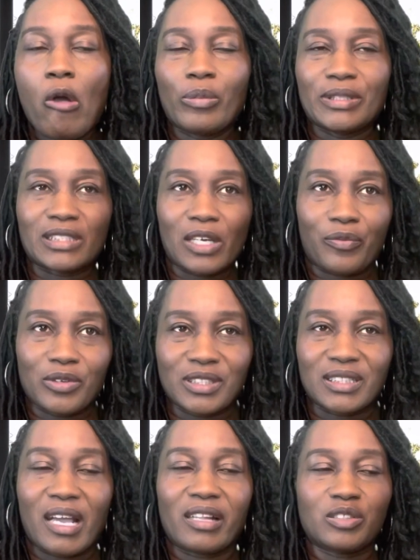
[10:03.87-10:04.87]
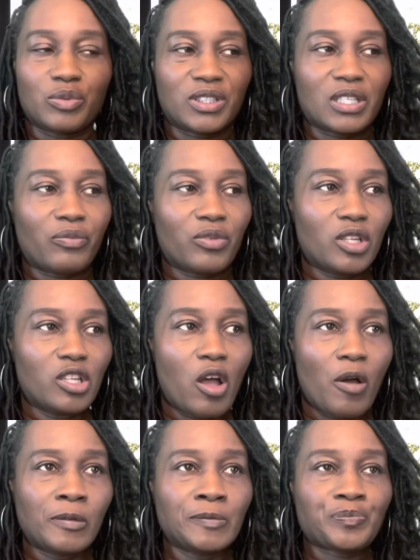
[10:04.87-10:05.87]
We suffer in silence. We suffer
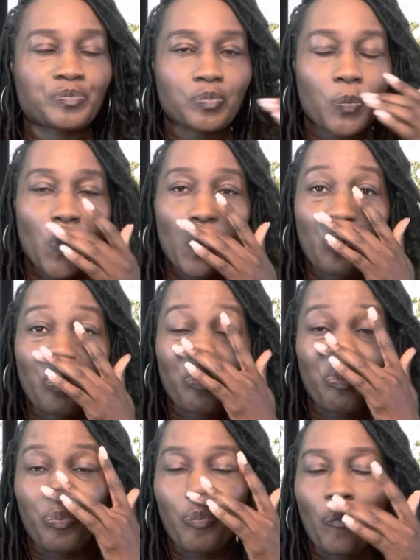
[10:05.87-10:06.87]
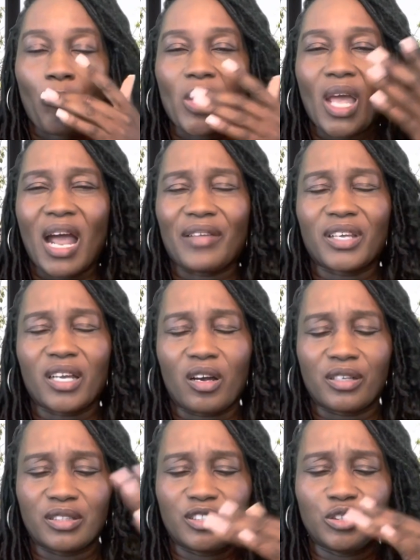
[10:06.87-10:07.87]
alone. I think
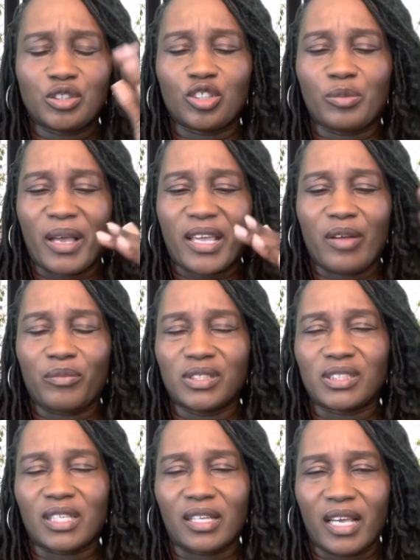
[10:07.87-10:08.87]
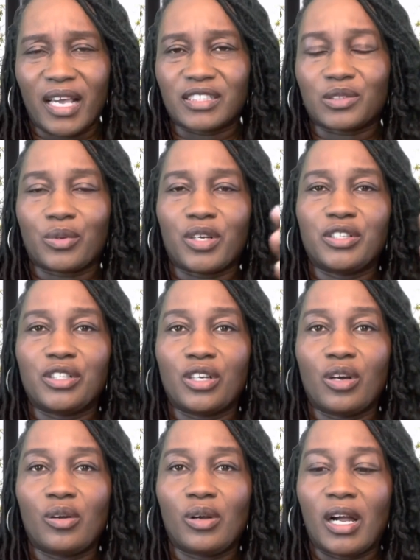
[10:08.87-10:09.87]
on YouTube, I can't really say the S word, you
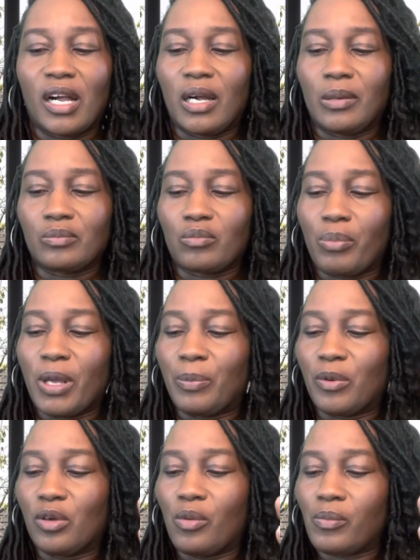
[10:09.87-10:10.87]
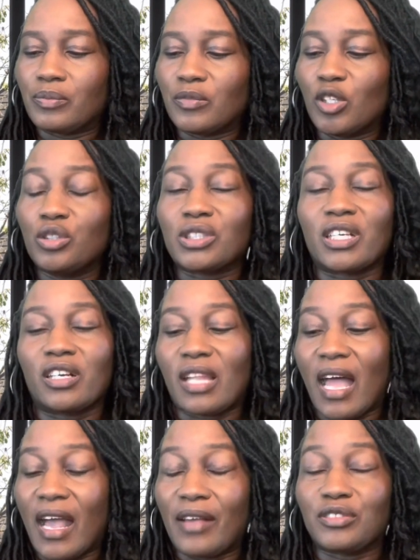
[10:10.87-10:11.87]
know, um, people losing their
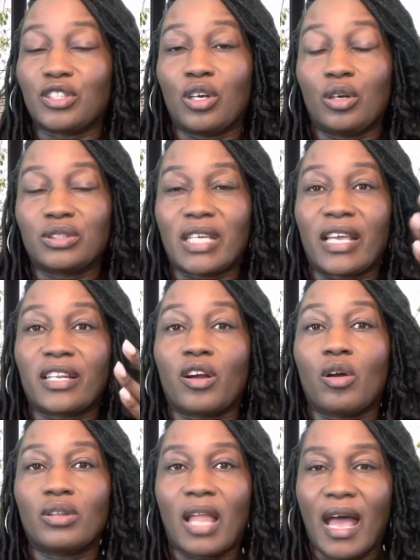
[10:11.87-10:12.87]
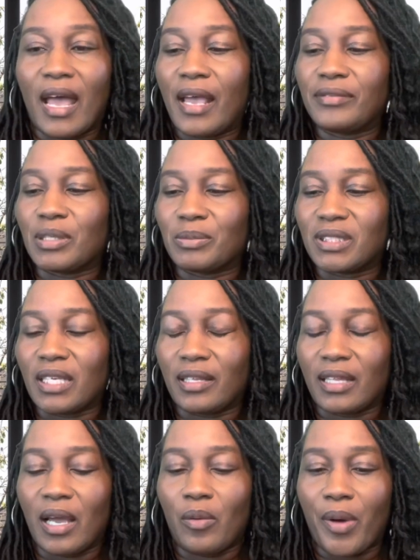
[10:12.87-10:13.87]
lives, you know, taking their own lives. I'm going to say
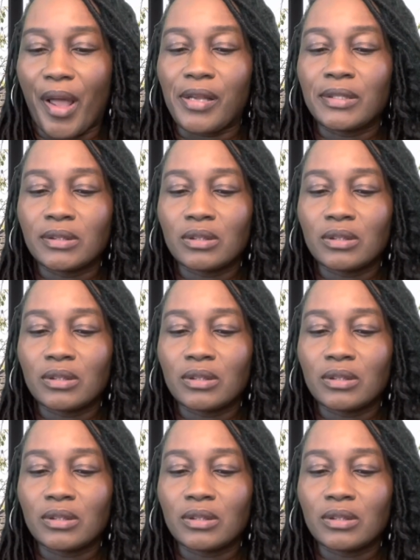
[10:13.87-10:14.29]
it that way.